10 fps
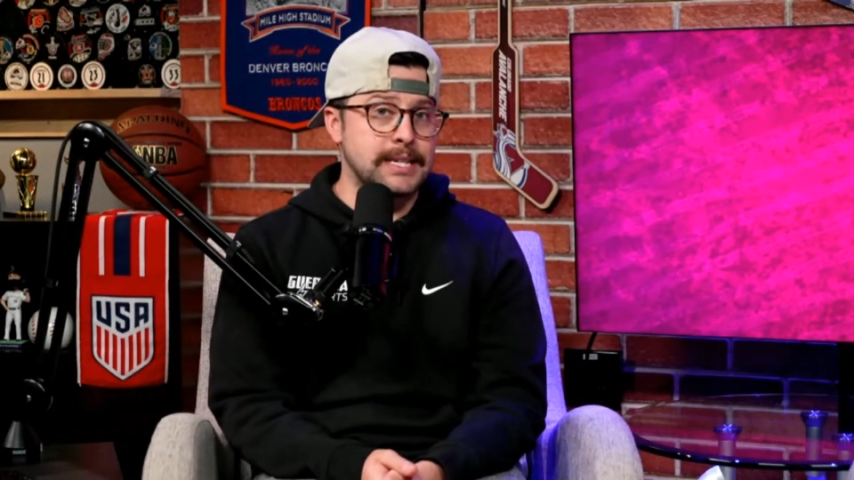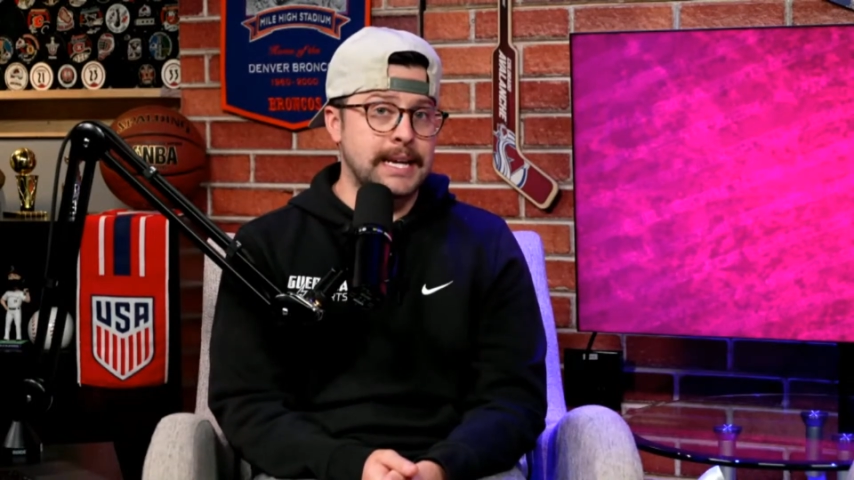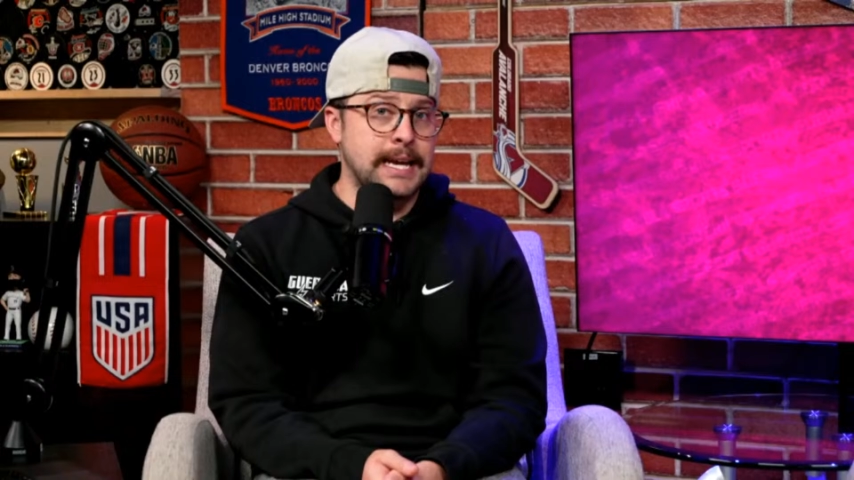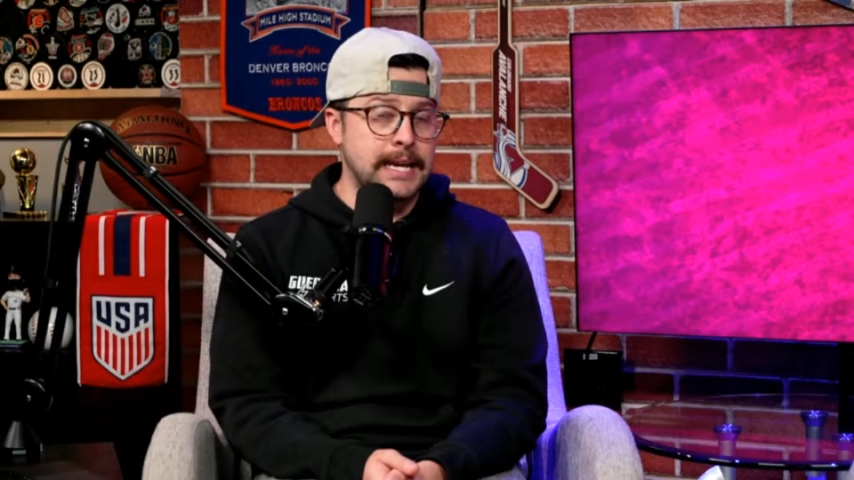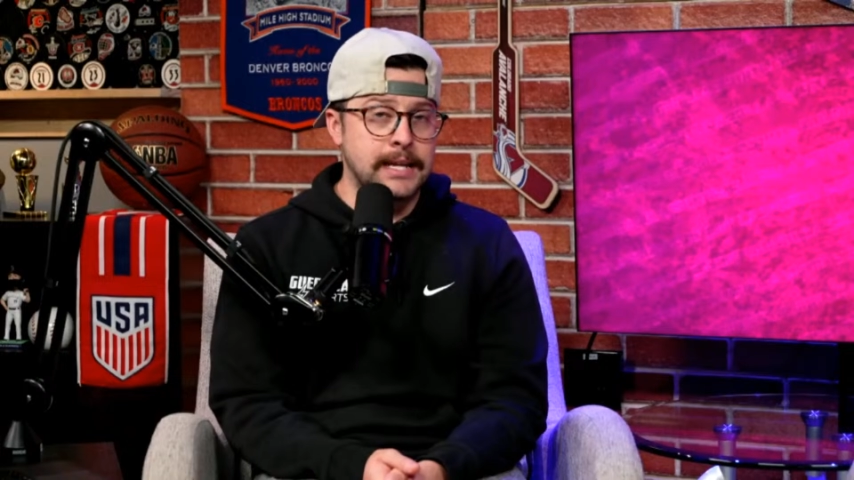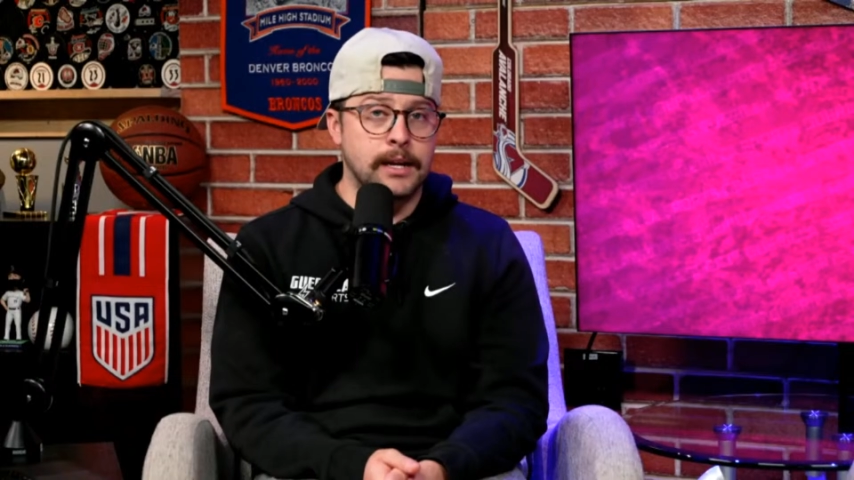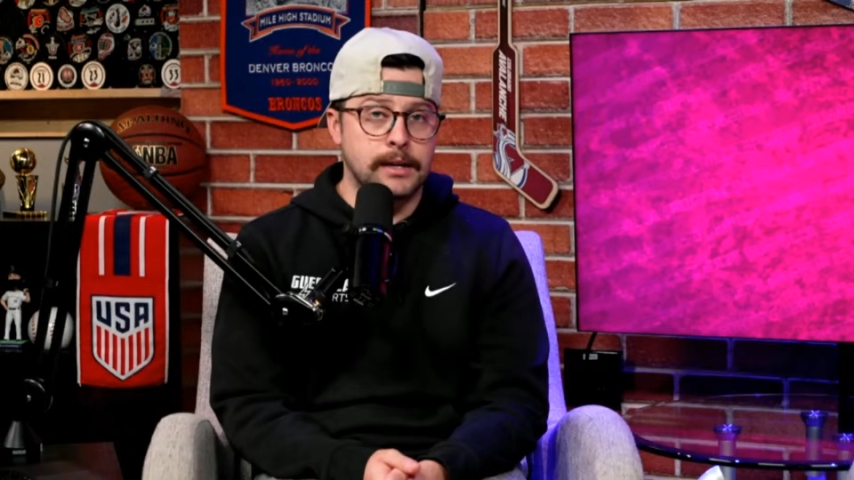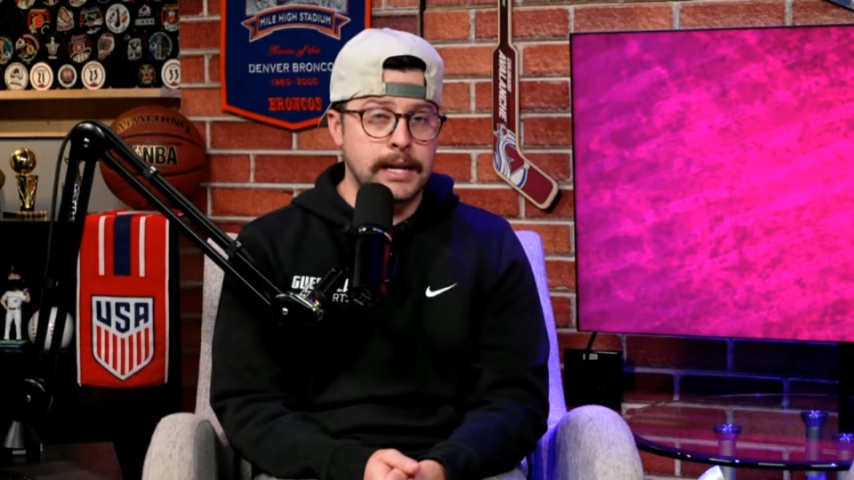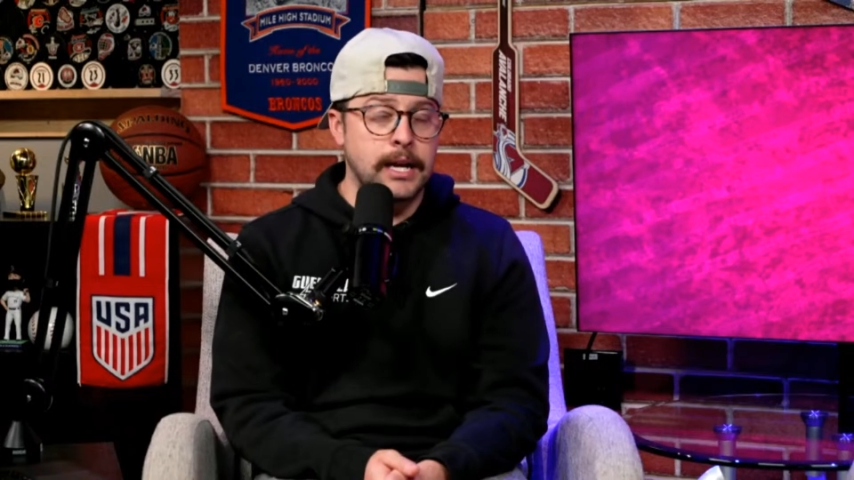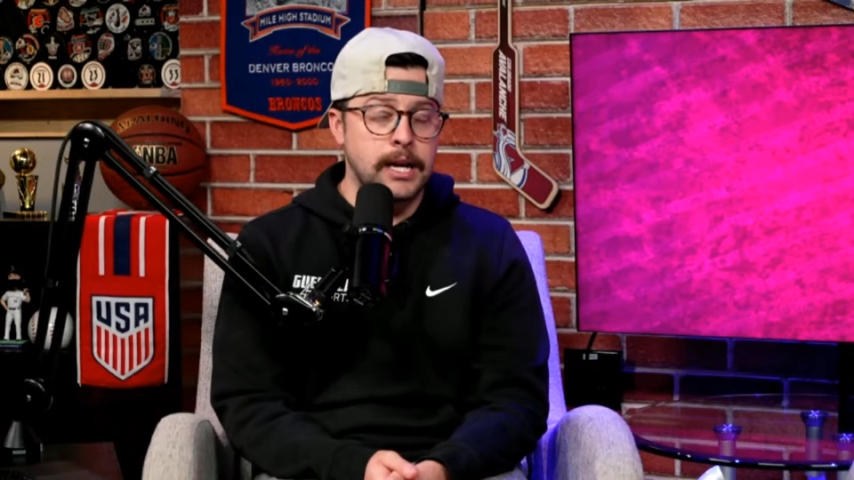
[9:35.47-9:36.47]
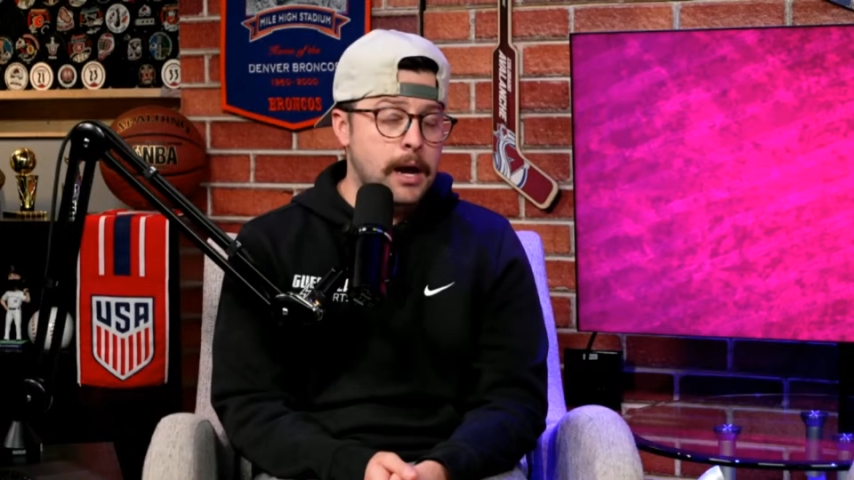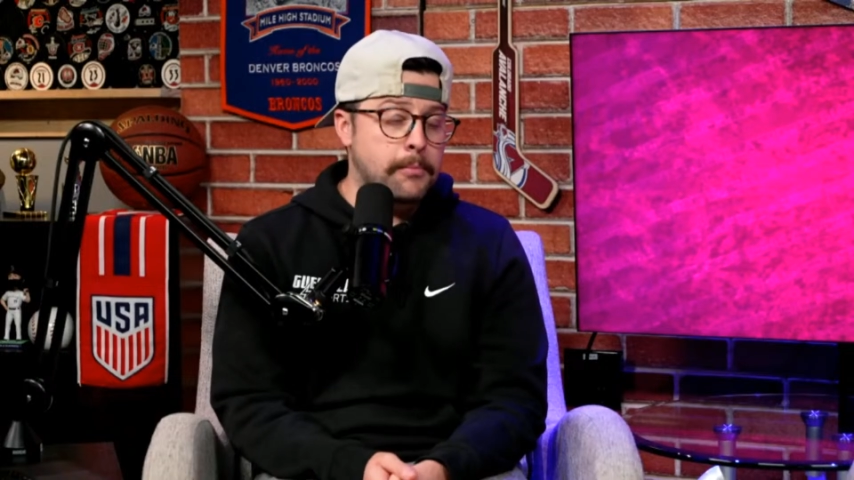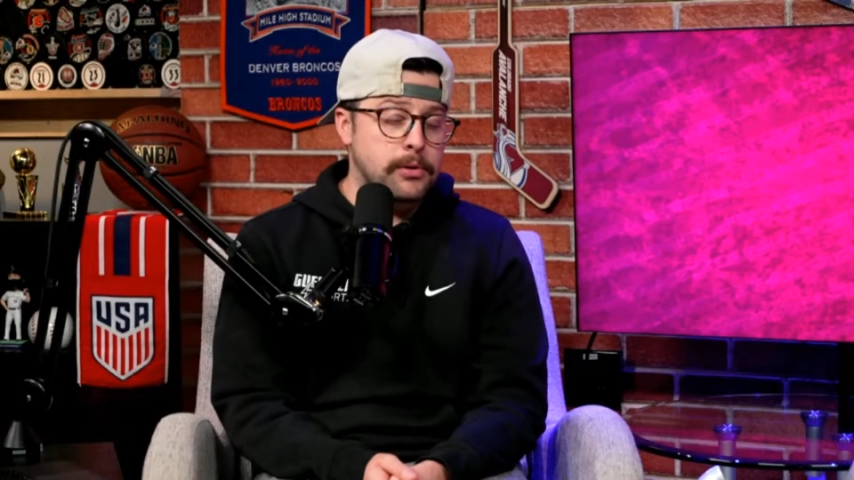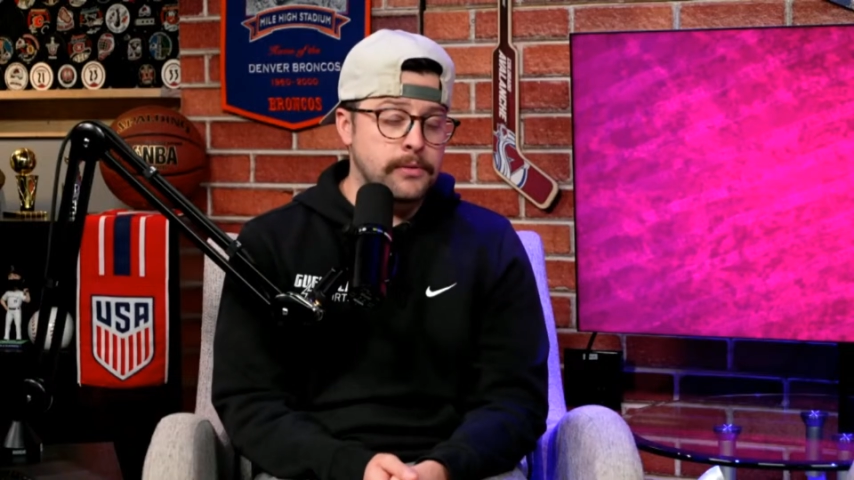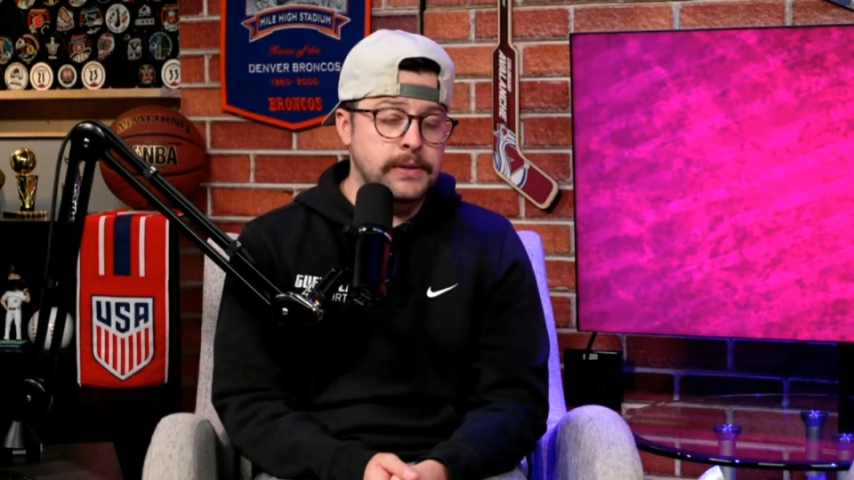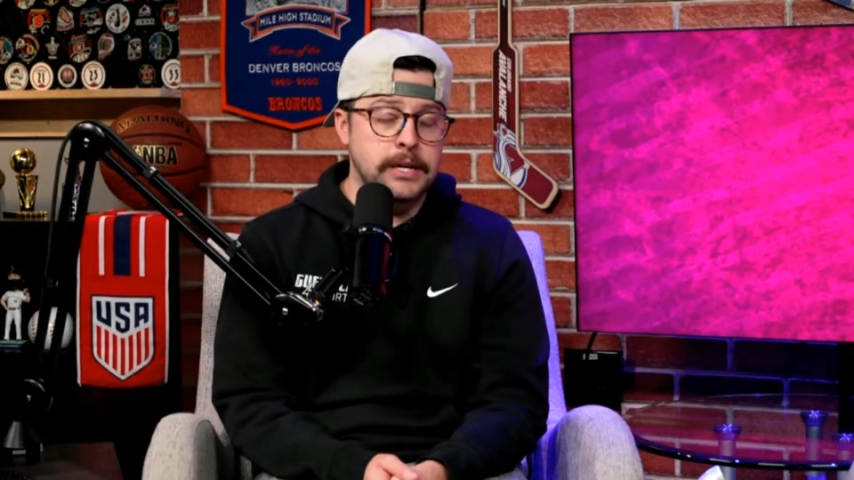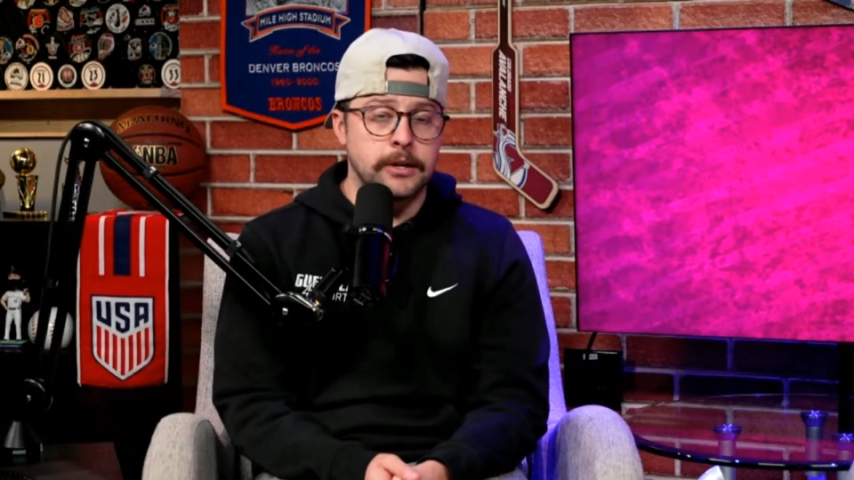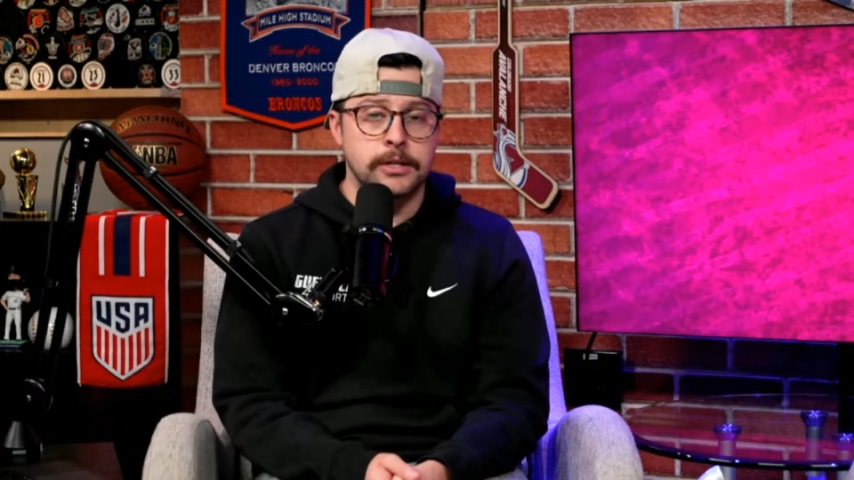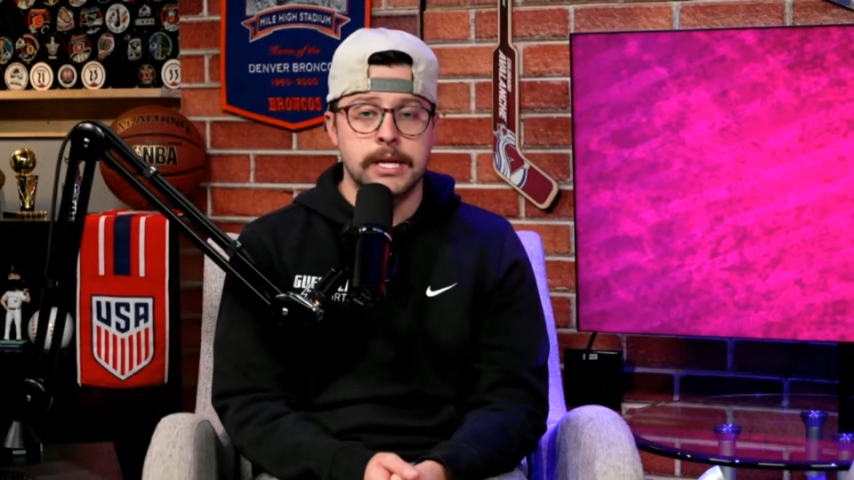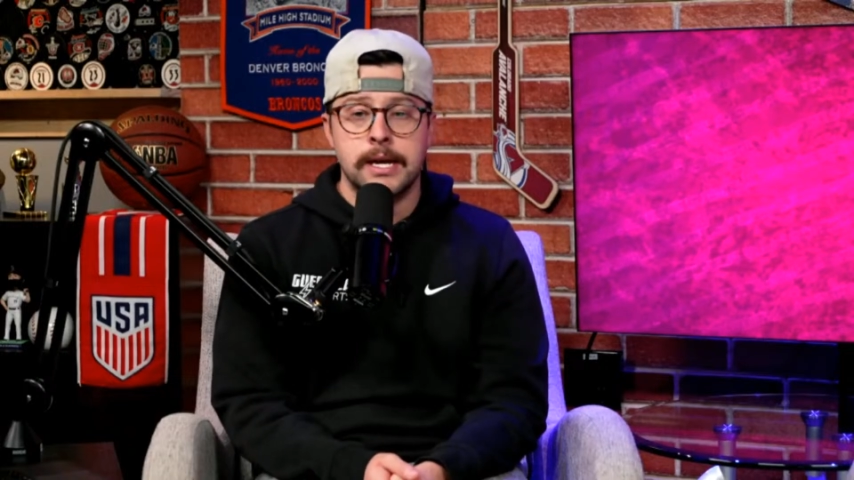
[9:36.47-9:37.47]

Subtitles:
in a number of years.